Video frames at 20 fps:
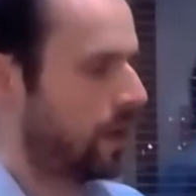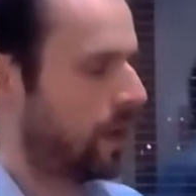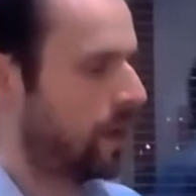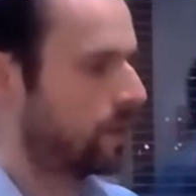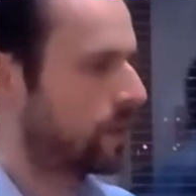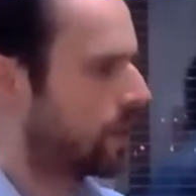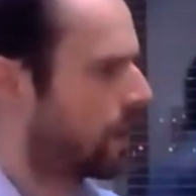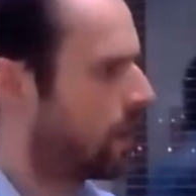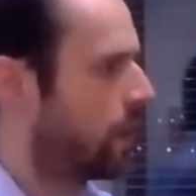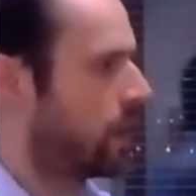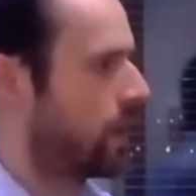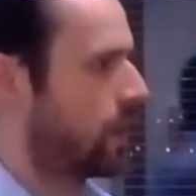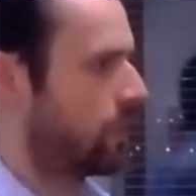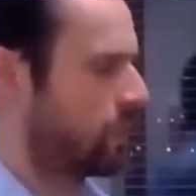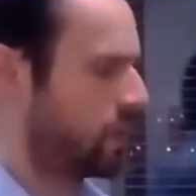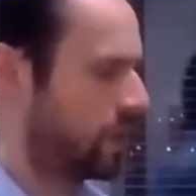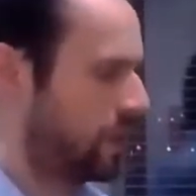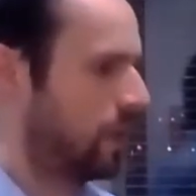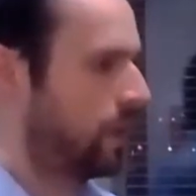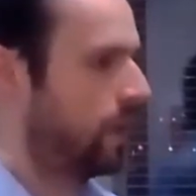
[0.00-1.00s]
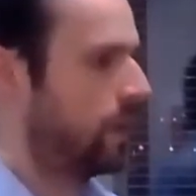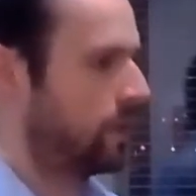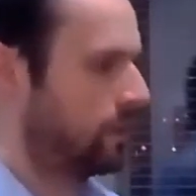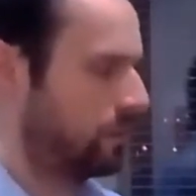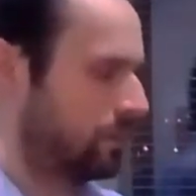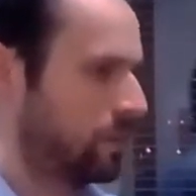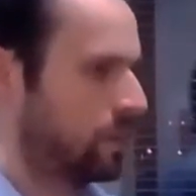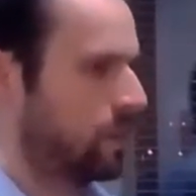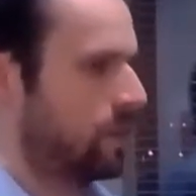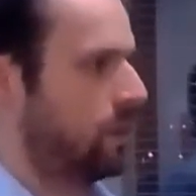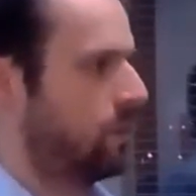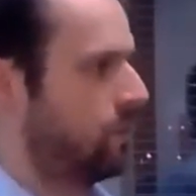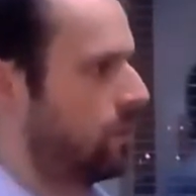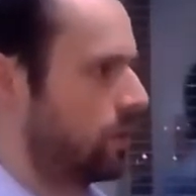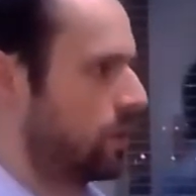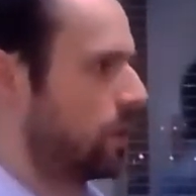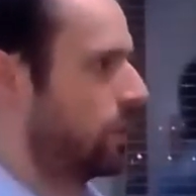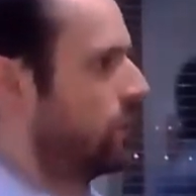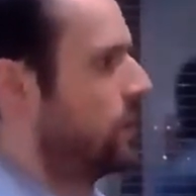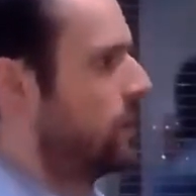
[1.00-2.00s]
and tying it particularly to
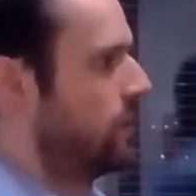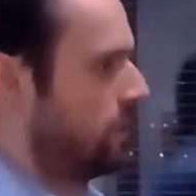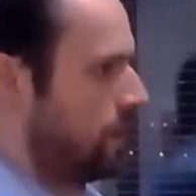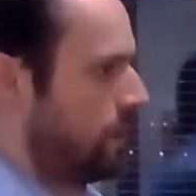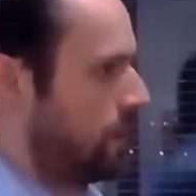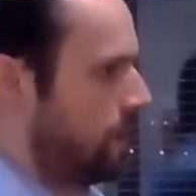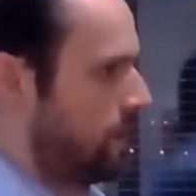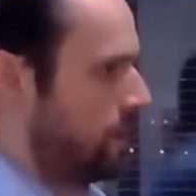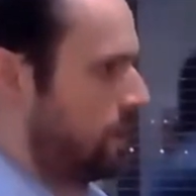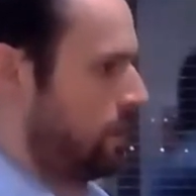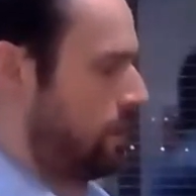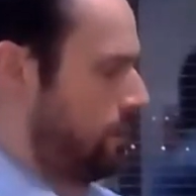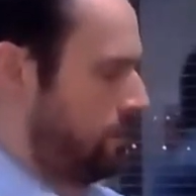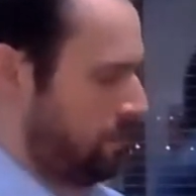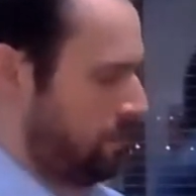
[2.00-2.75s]
Otto, and you can then